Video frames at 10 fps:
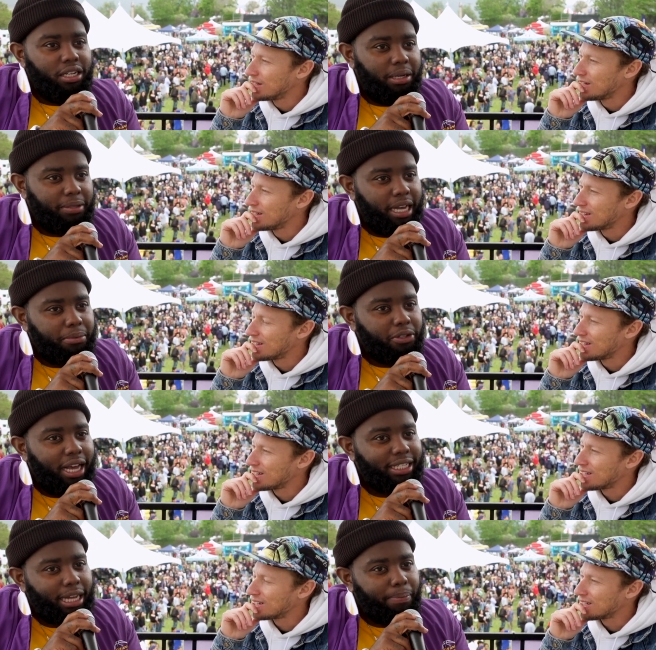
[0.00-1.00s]
Speaker 1: You know what I'm saying? I'm trying to
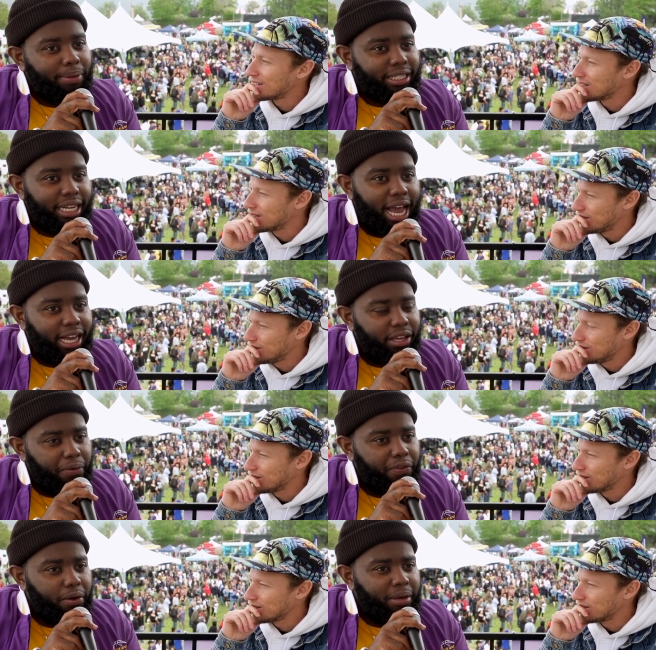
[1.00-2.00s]
step into that. You
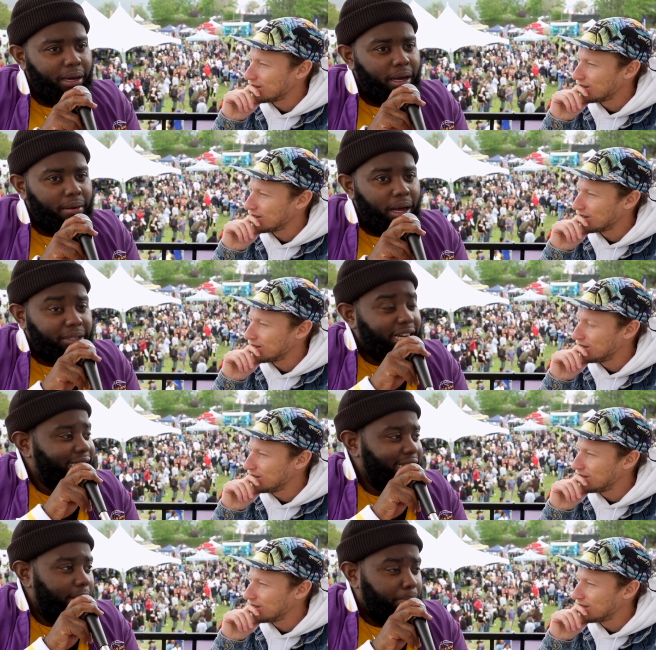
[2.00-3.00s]
feel me? I'm, I'm
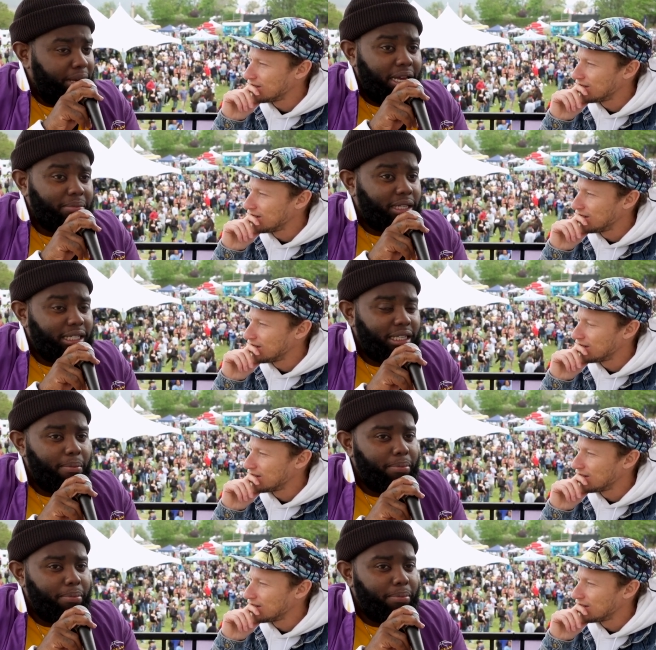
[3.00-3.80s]
chasing a B. I'm chasing a